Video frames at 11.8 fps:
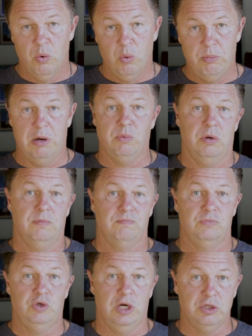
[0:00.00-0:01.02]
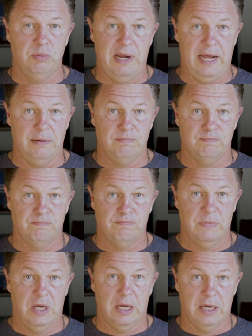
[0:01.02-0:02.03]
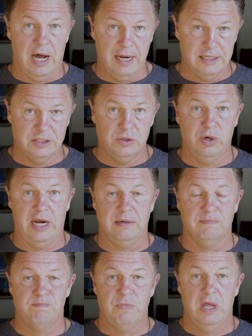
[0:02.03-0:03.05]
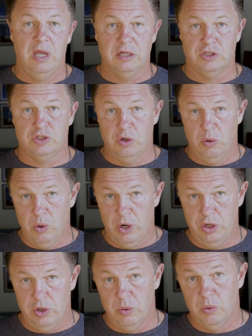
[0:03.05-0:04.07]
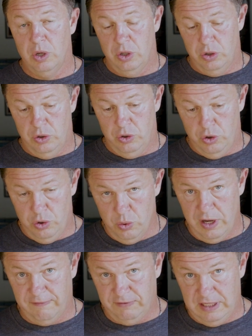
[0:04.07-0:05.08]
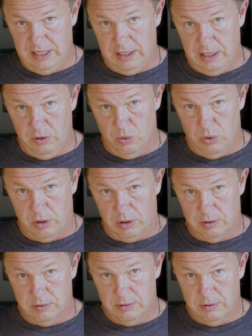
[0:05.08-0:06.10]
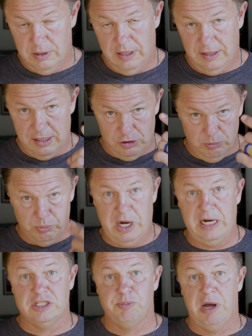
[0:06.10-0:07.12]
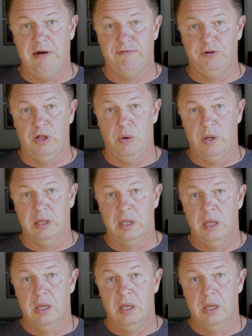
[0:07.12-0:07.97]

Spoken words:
Remember, drugs are bad. God is great, and so are you. You have to get in order. Get your brain and spine flowing.